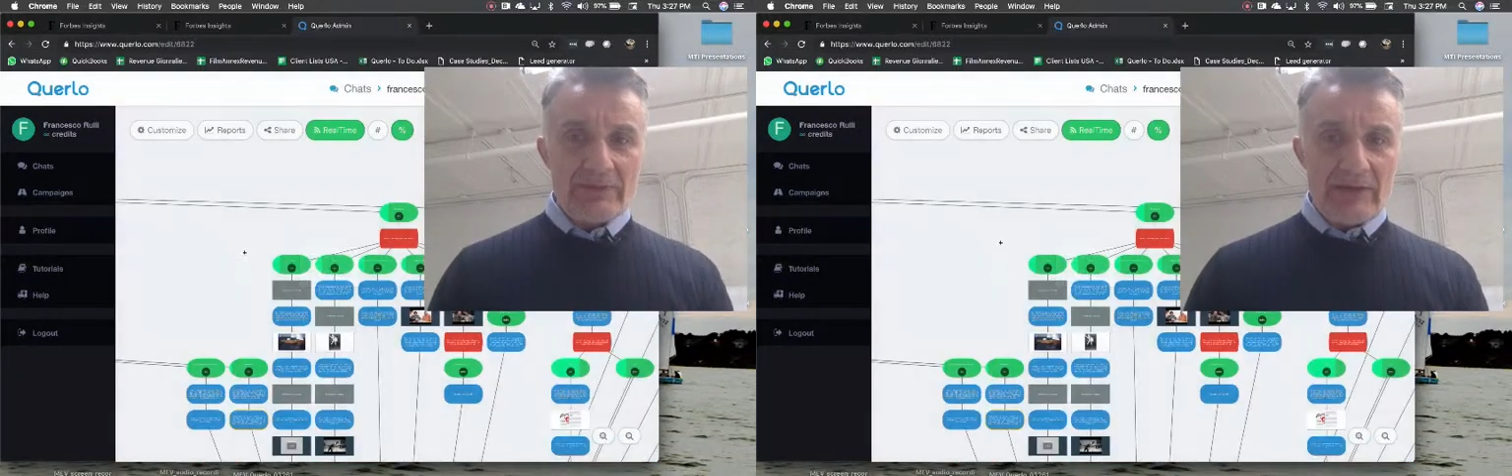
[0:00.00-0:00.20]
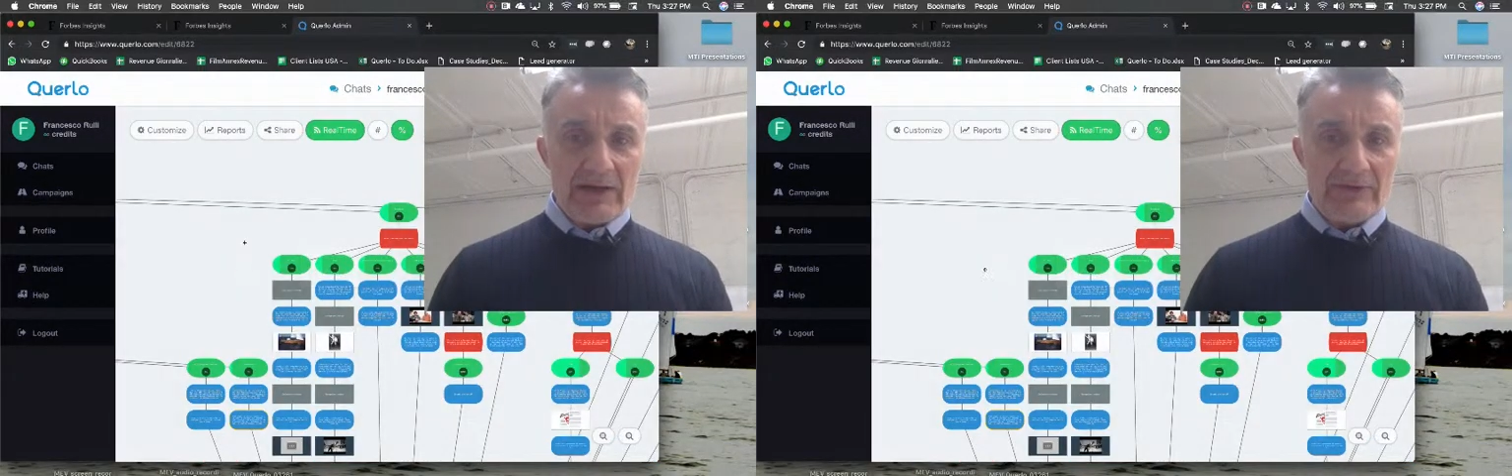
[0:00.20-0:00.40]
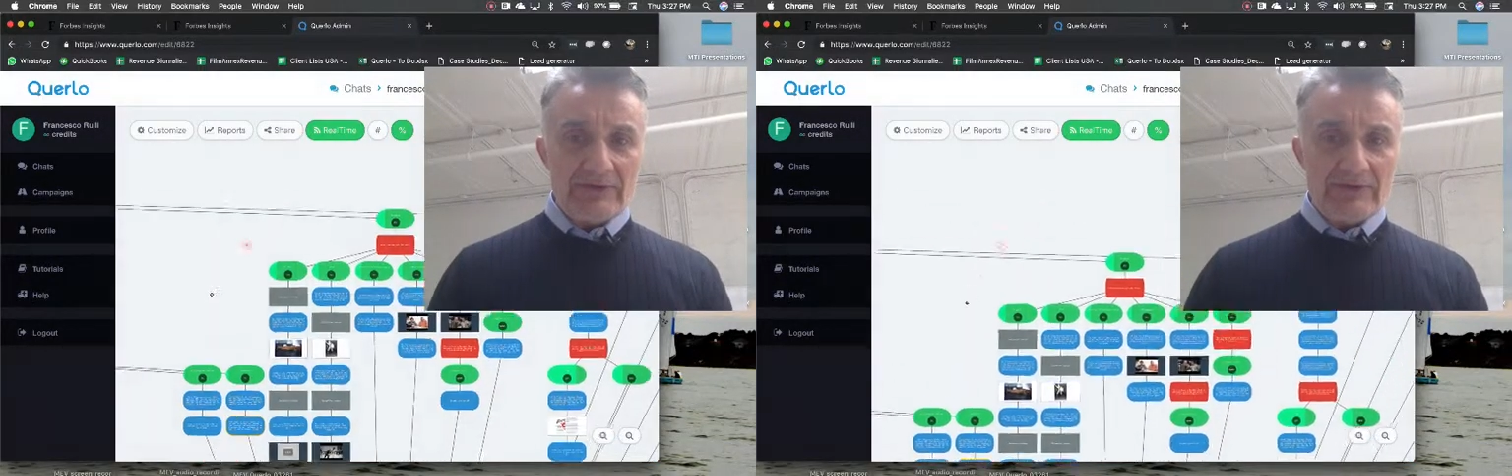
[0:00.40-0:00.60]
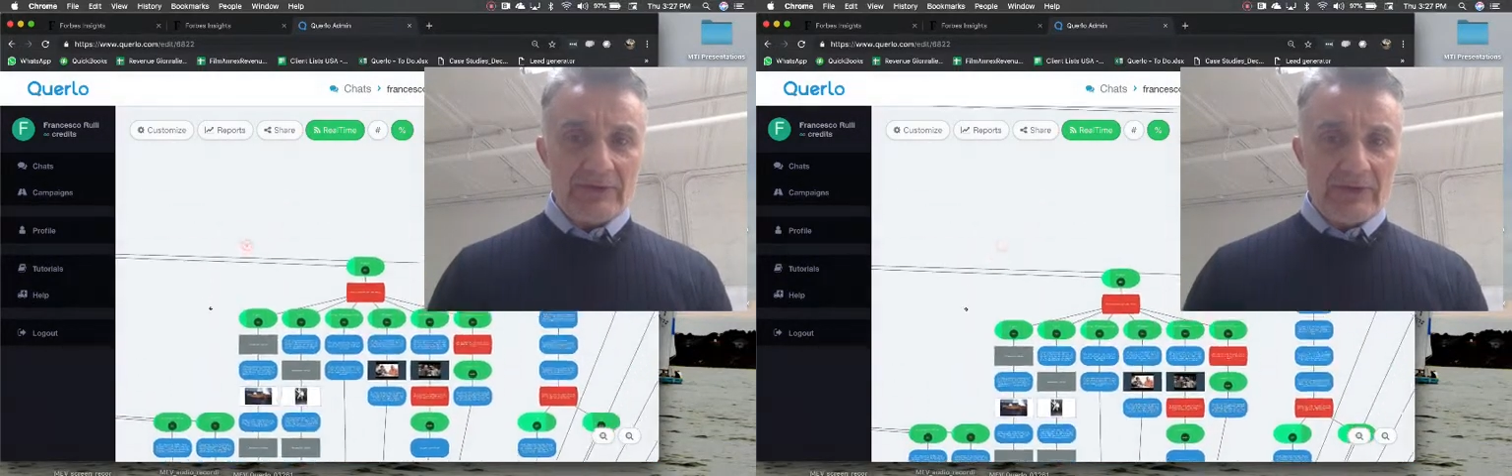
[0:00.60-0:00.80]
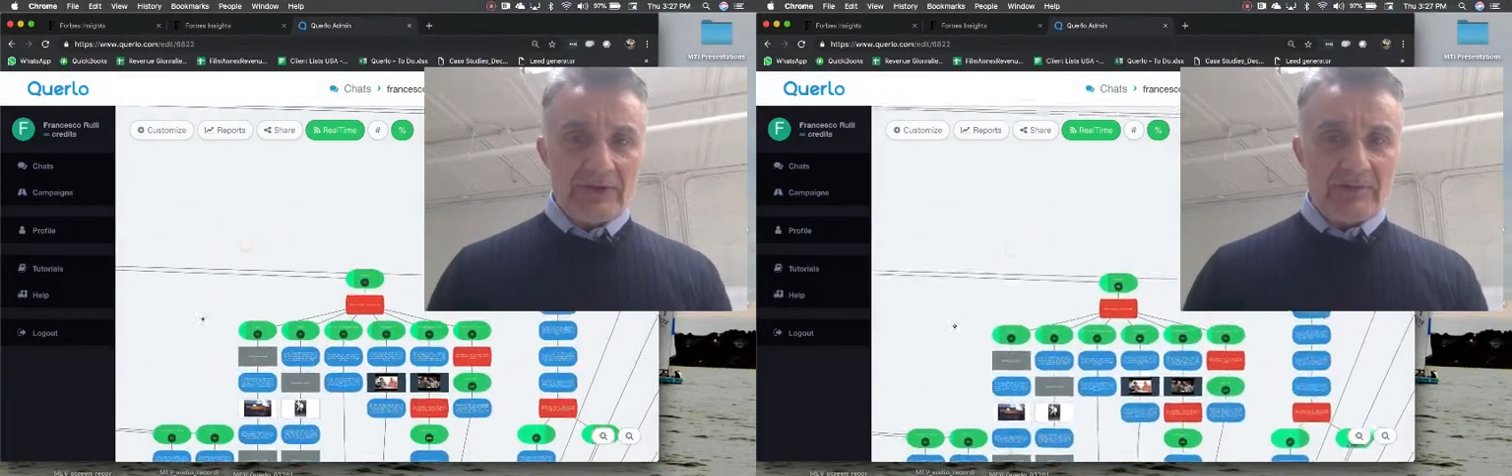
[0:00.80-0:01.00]
about
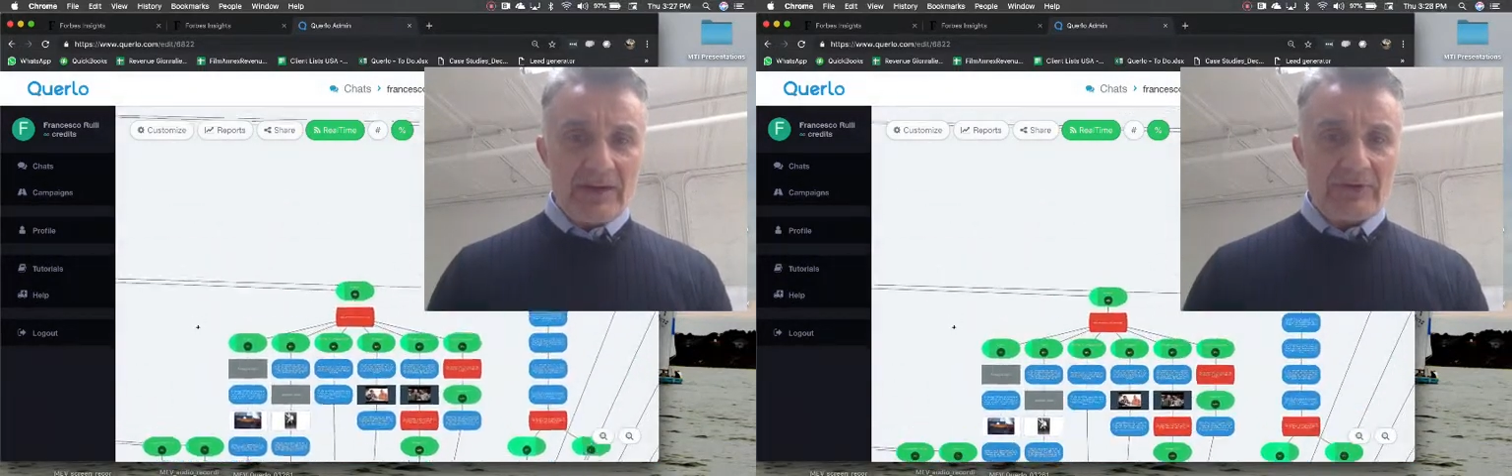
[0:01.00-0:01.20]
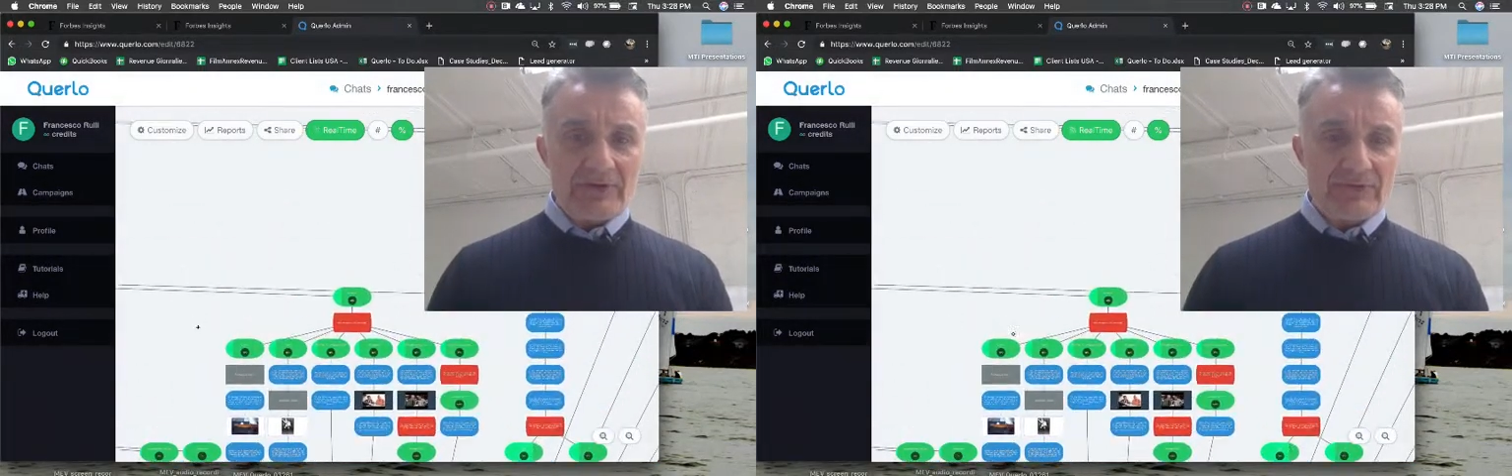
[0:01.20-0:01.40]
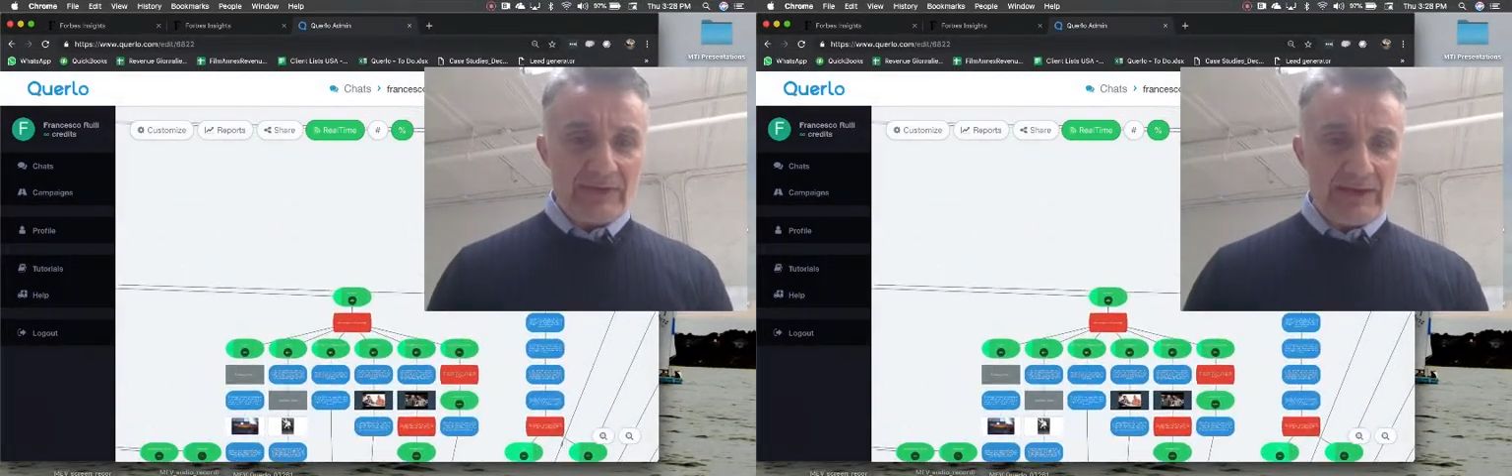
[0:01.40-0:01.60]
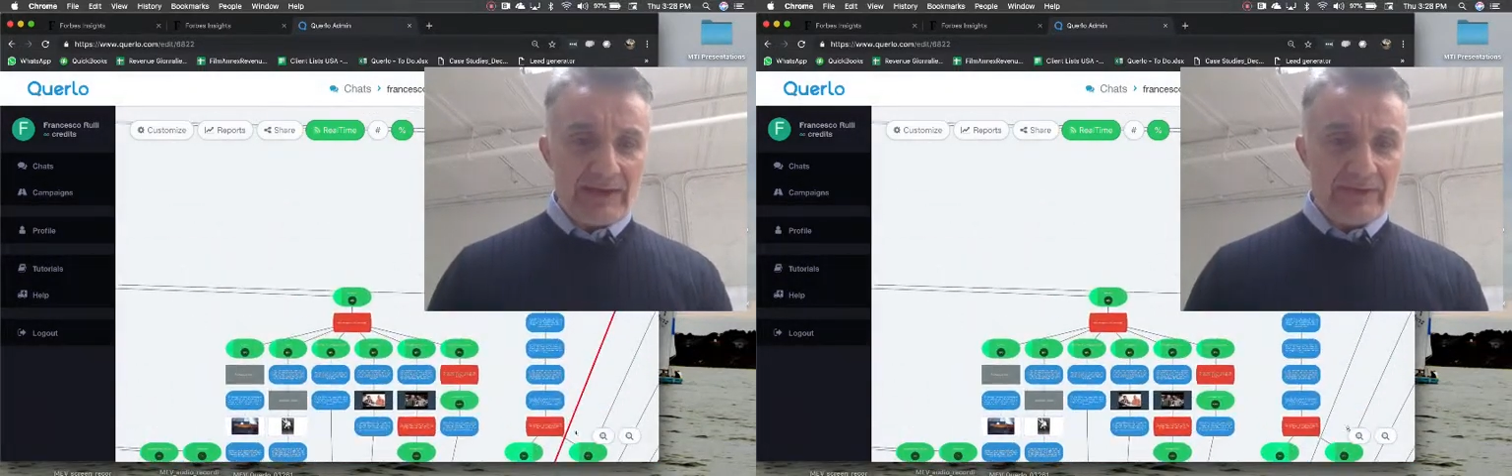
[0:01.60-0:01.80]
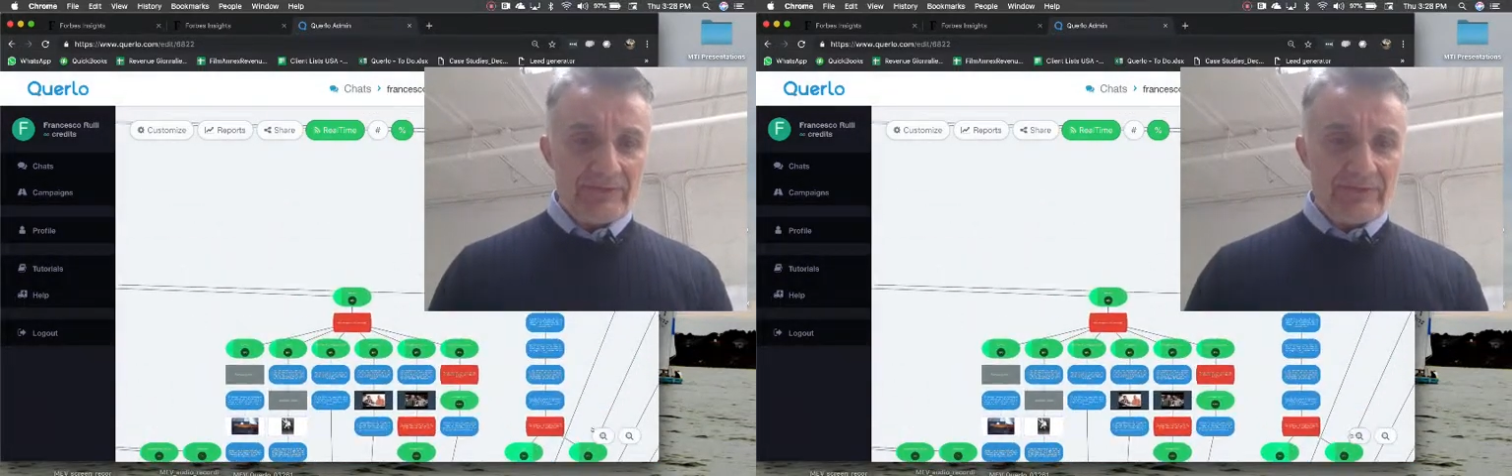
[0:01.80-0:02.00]
my personal
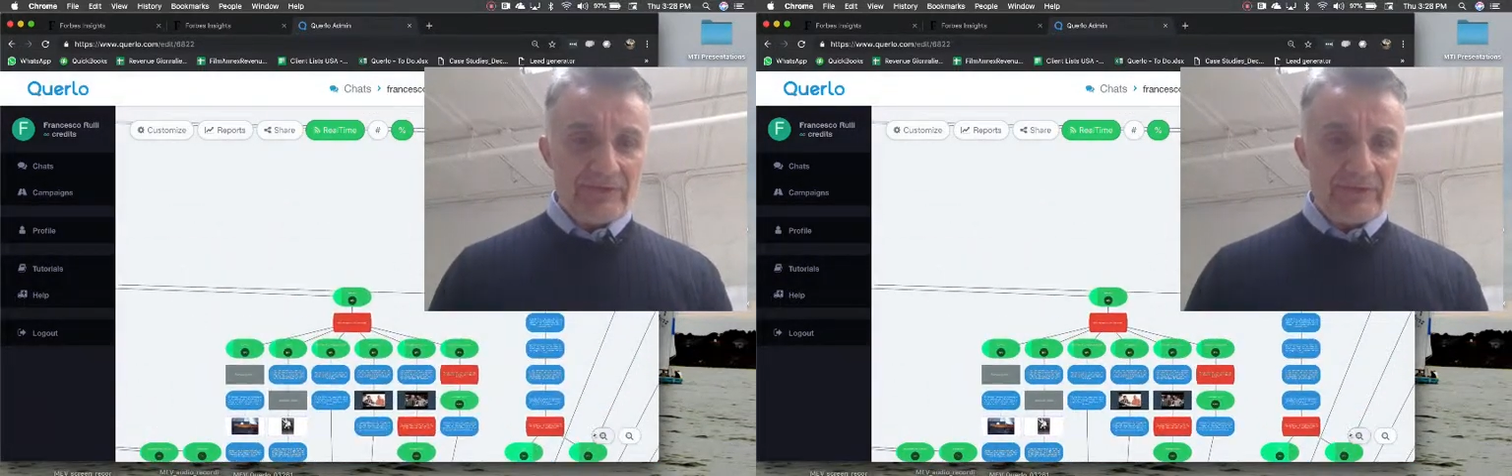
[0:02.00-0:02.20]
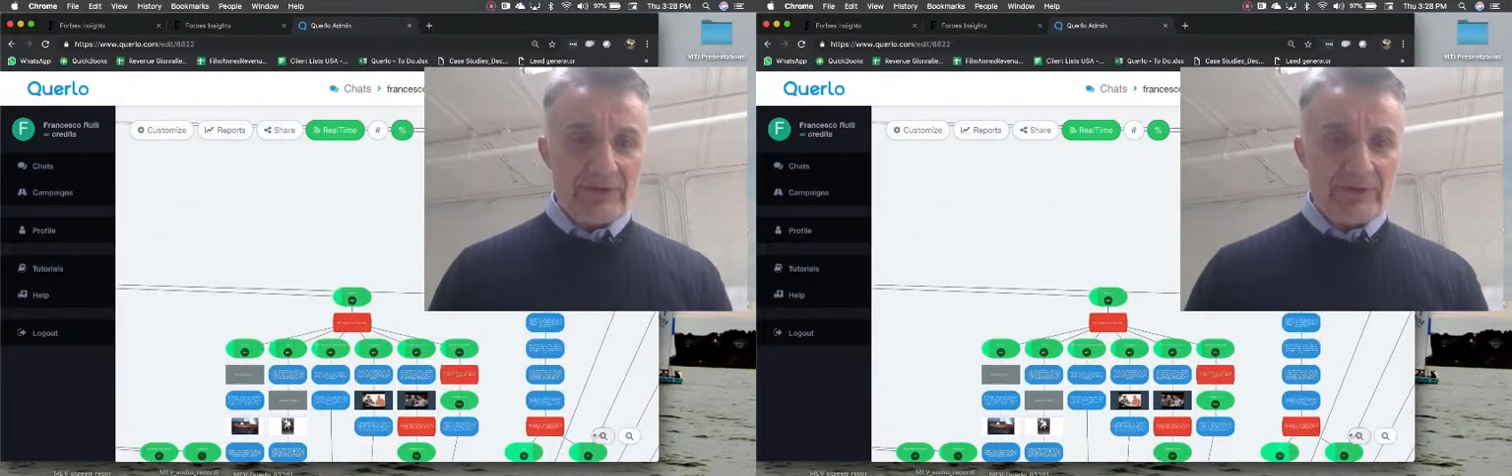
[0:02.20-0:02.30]
life.